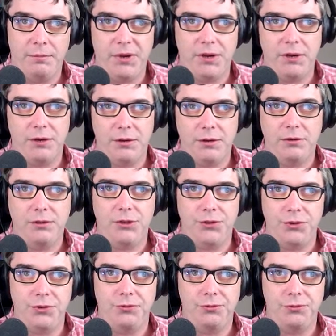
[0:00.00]
But do
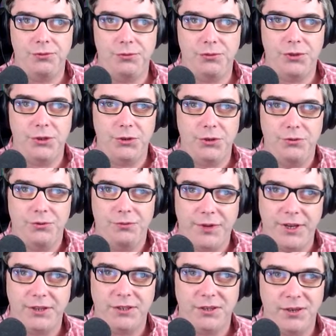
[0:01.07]
you
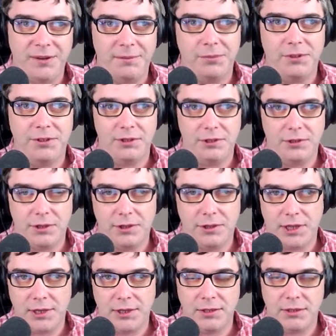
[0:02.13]
face up to the
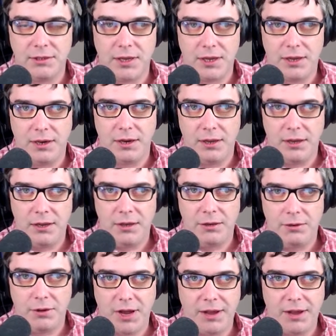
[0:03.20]
things that you